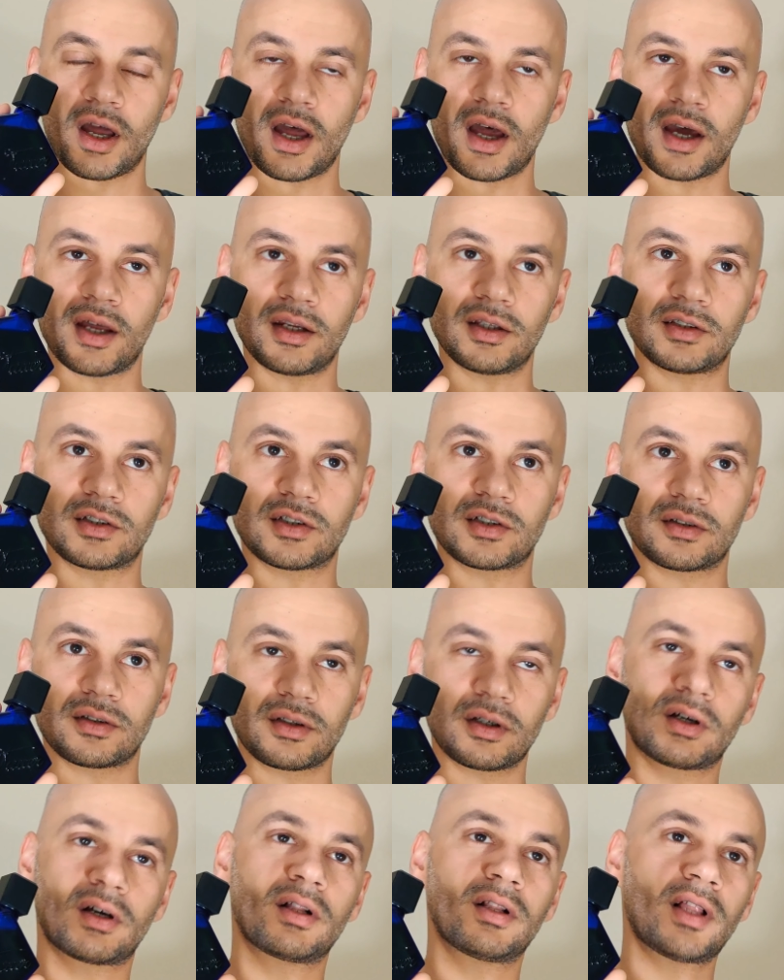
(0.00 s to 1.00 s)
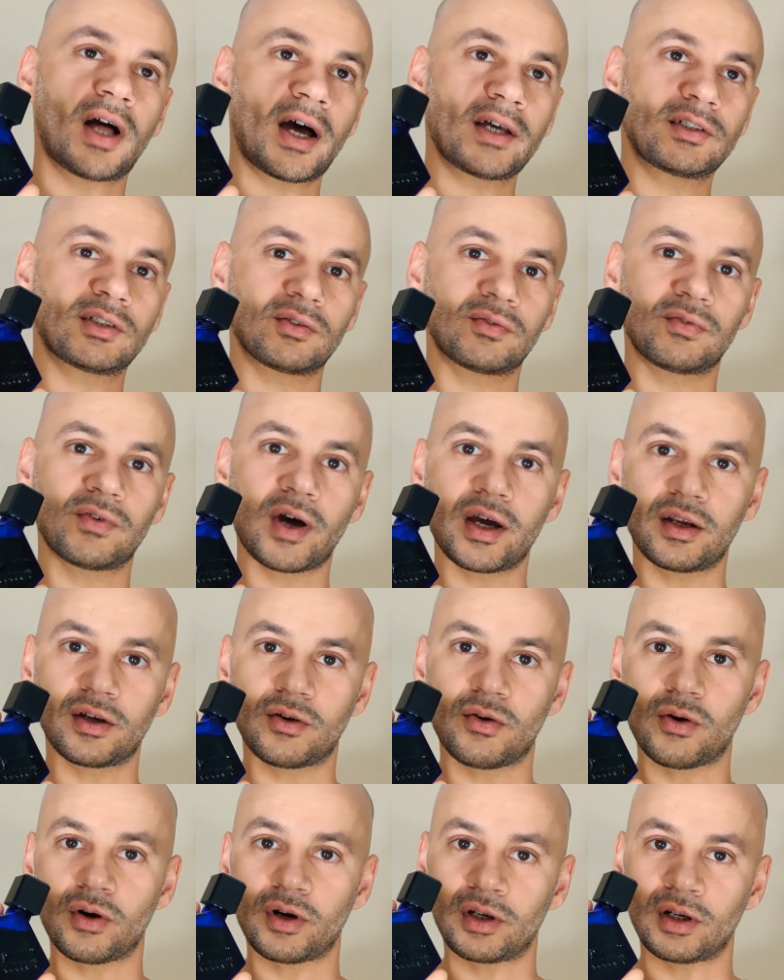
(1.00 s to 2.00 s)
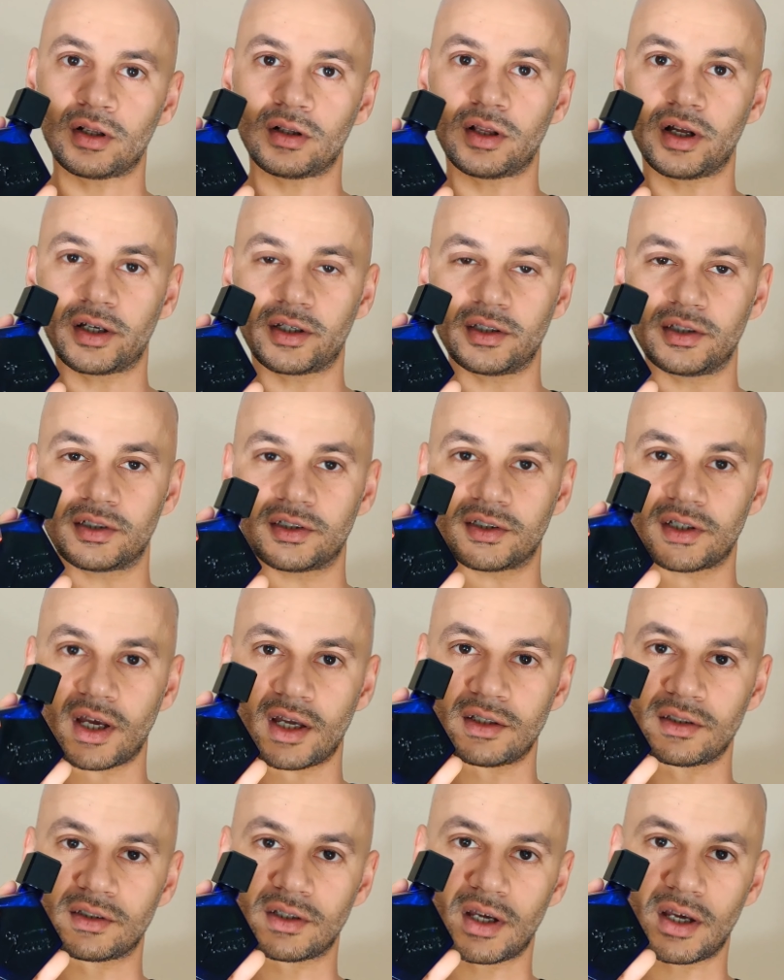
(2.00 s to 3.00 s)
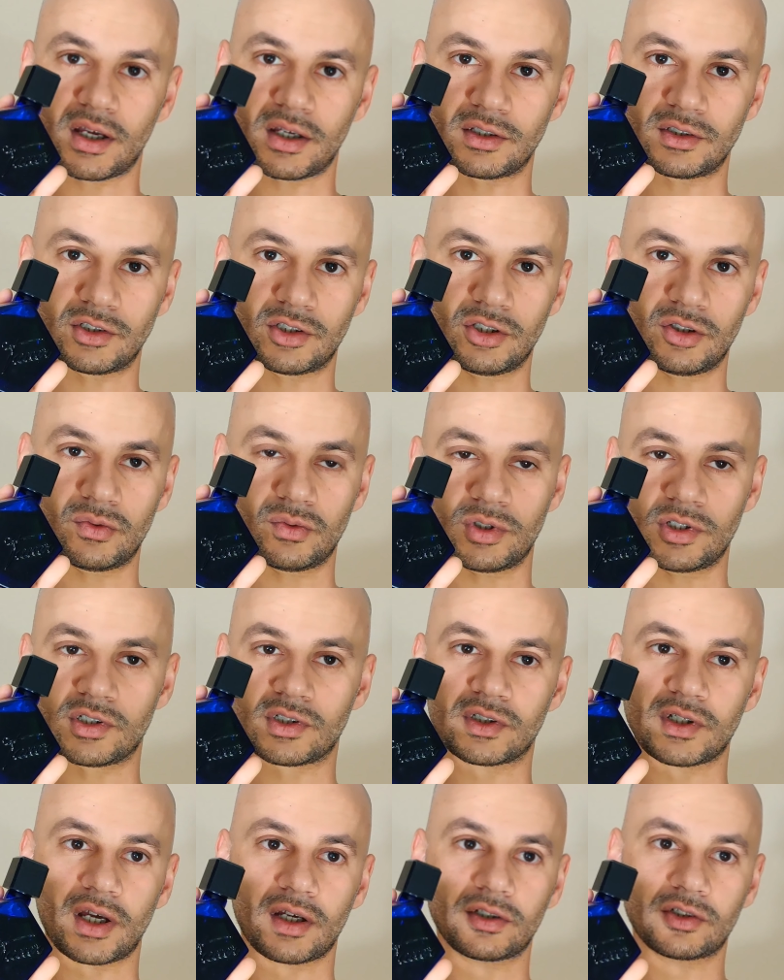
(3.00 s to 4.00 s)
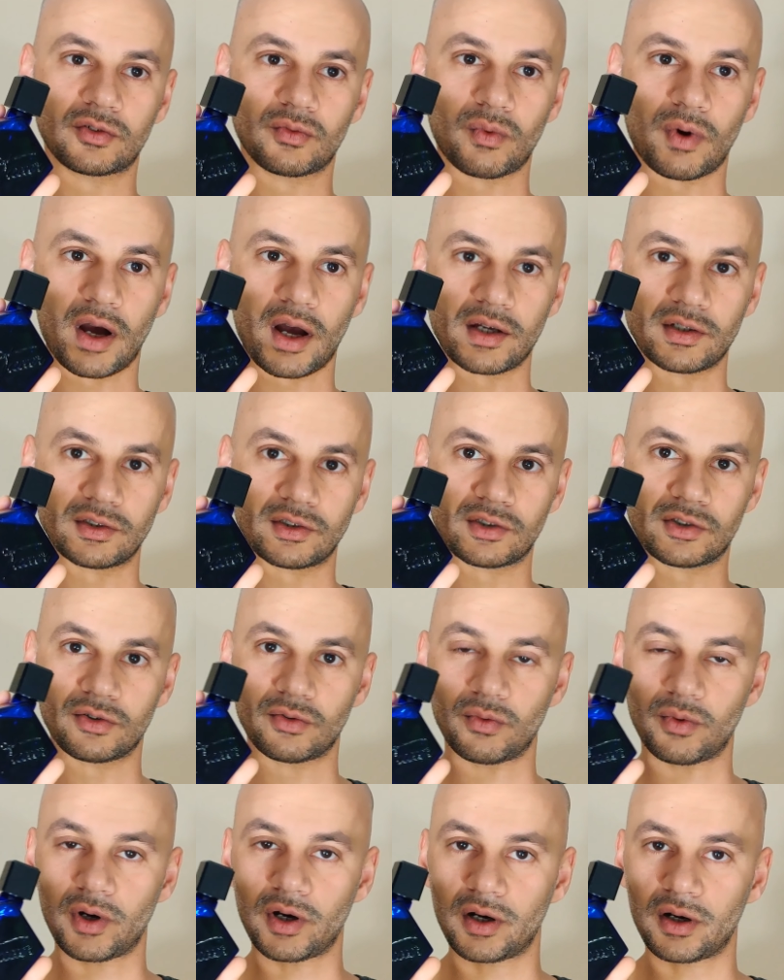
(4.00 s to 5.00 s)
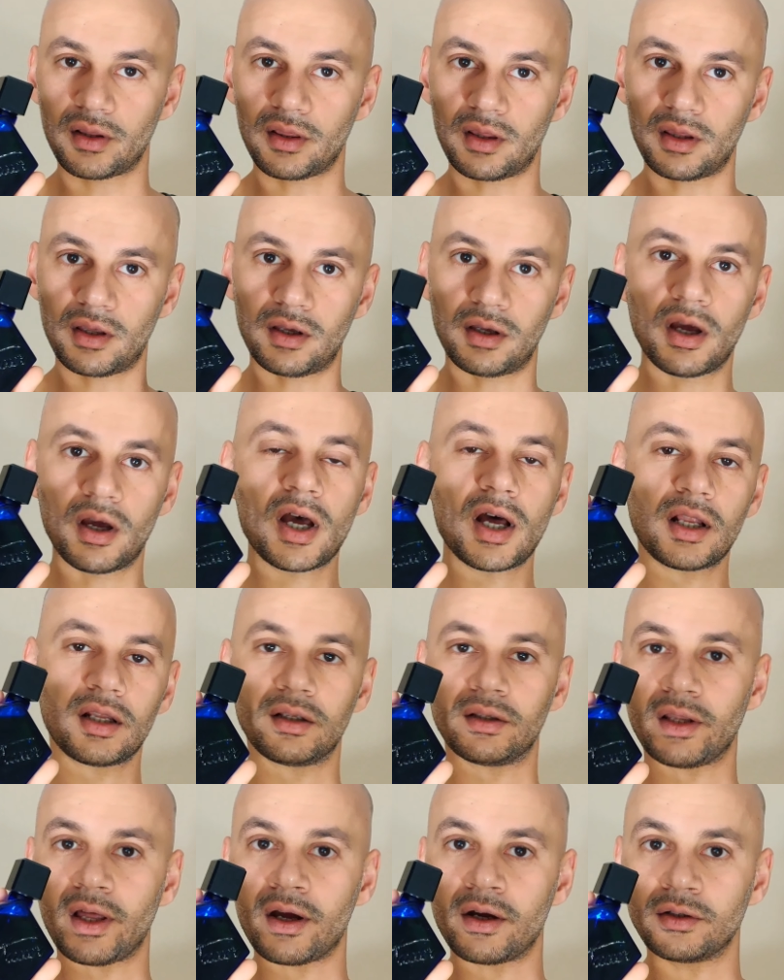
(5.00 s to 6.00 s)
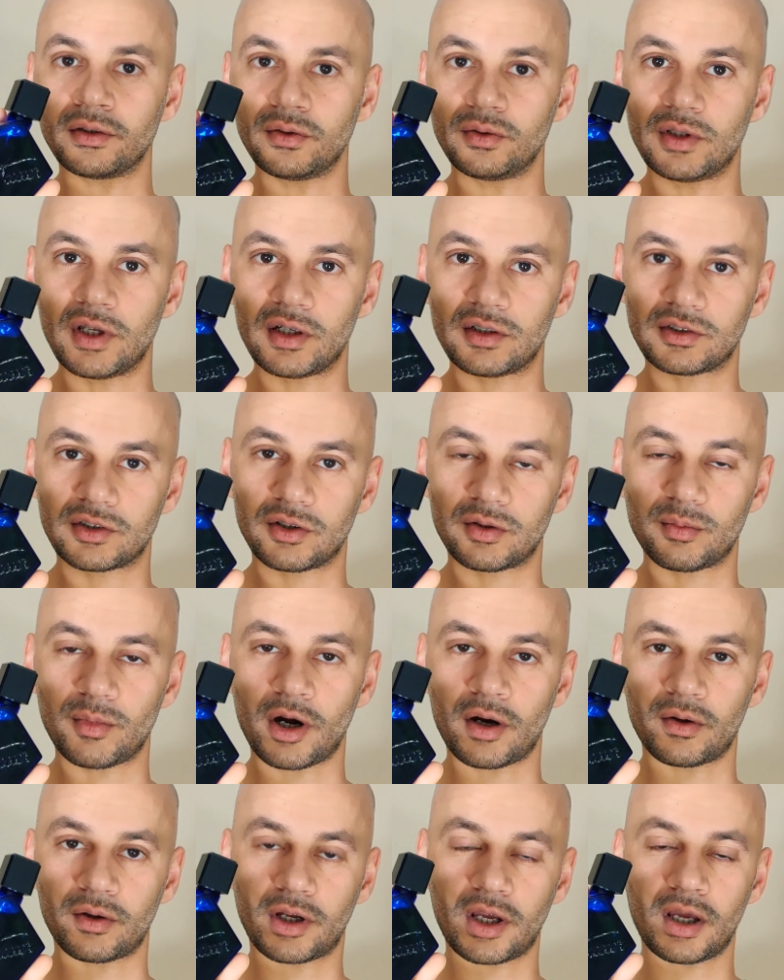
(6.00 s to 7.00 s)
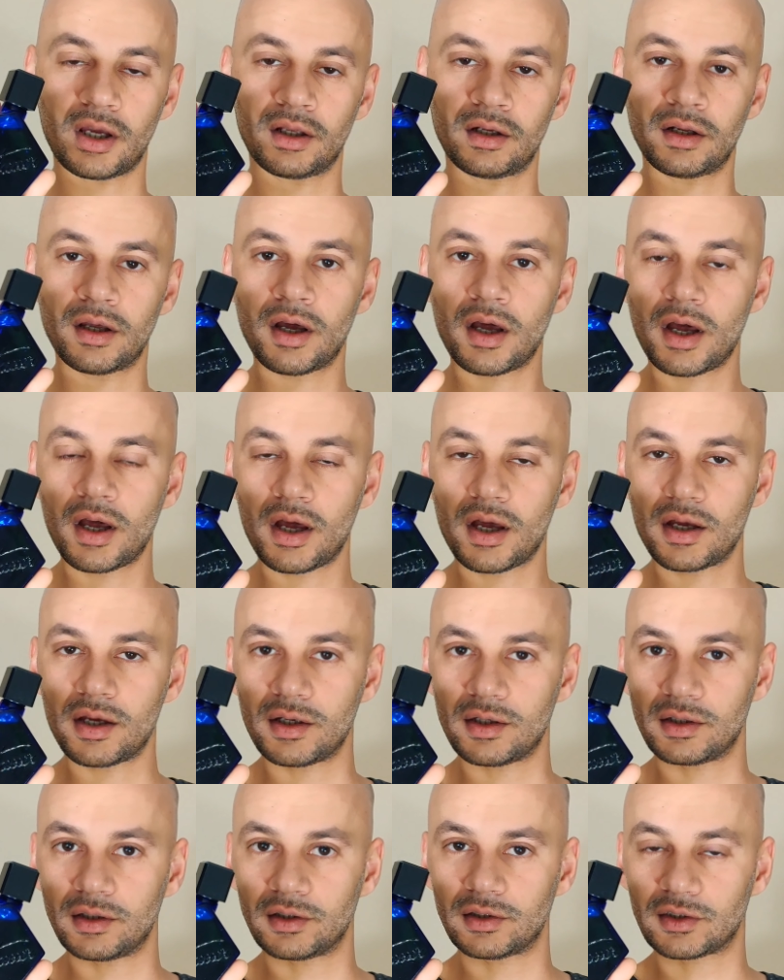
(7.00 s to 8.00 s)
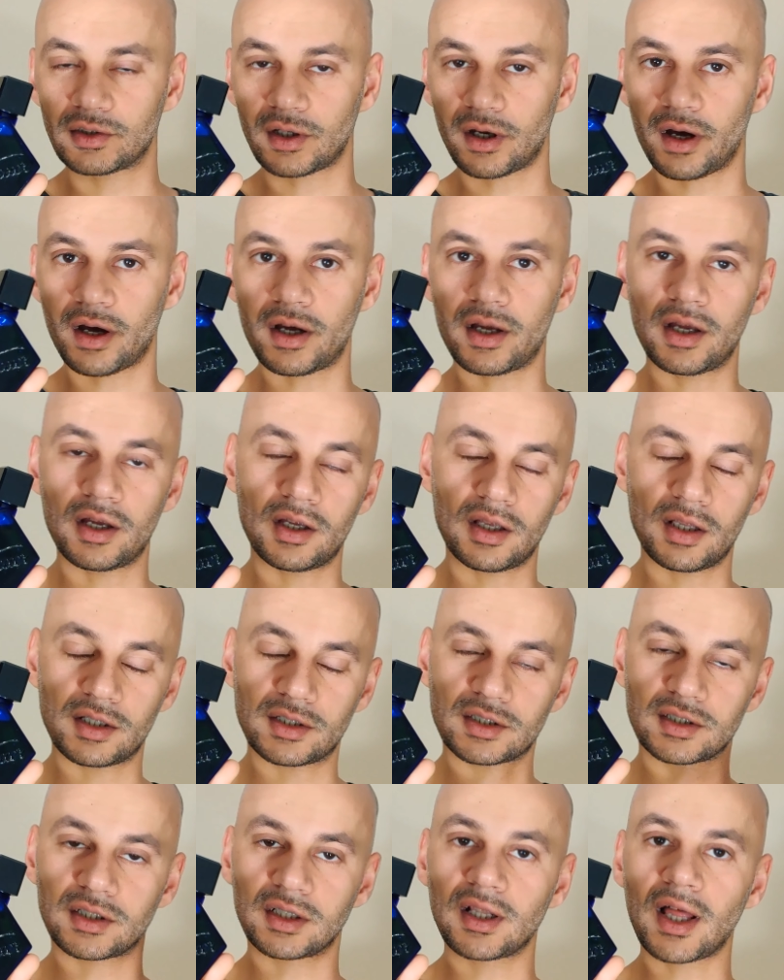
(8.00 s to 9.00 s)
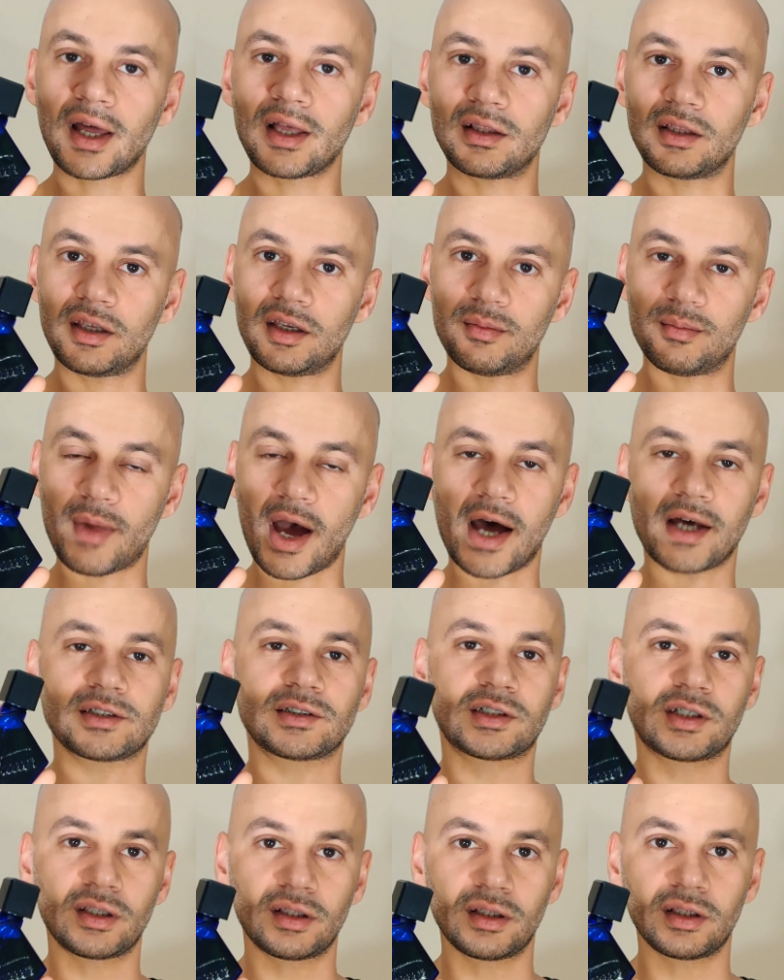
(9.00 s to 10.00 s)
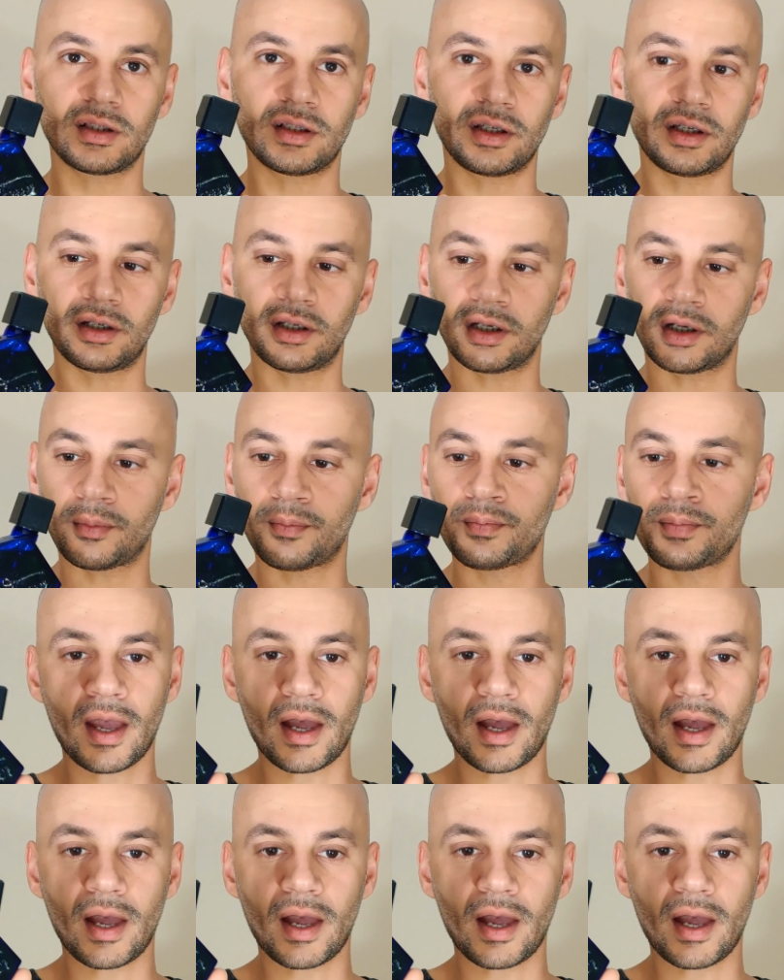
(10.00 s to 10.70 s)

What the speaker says: And it's classified according to Lucky Scent as unisex, as to where the L'air du Désert Marocain is slightly masculine leaning.